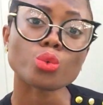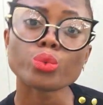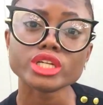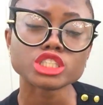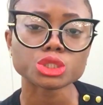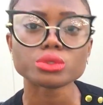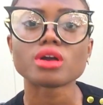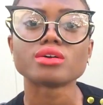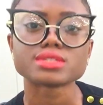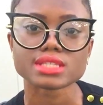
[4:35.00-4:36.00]
we shoot
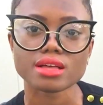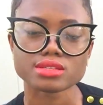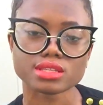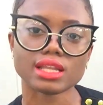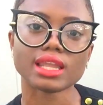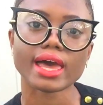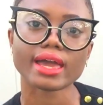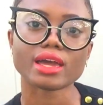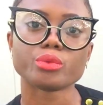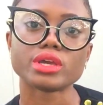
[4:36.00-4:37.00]
our own selves in the
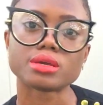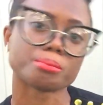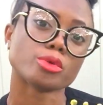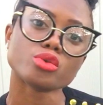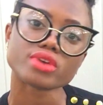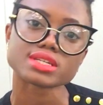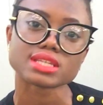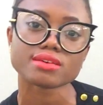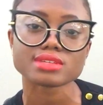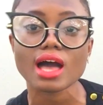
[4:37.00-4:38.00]
leg and we move
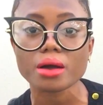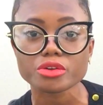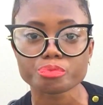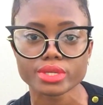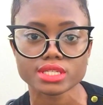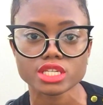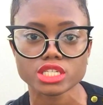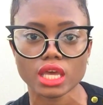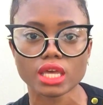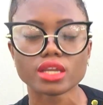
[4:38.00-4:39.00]
ourselves out of
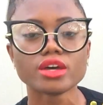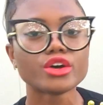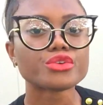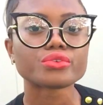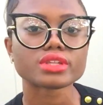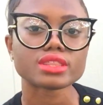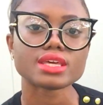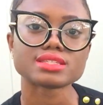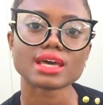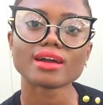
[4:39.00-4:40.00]
position for the
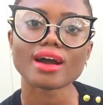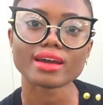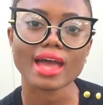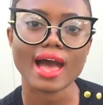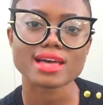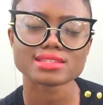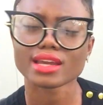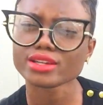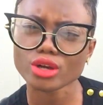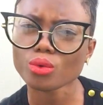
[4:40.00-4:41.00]
things that God has. And
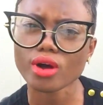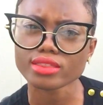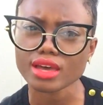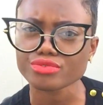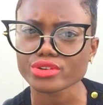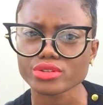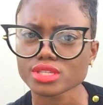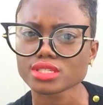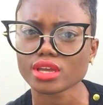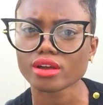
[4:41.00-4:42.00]
I don't want that for you
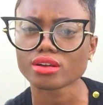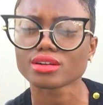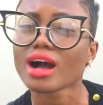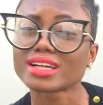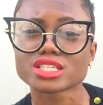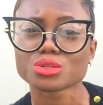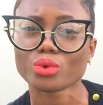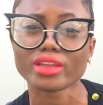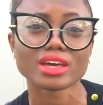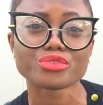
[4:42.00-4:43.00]
this year. God doesn't
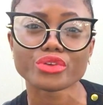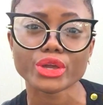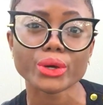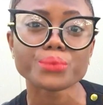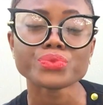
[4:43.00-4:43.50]
want that for you.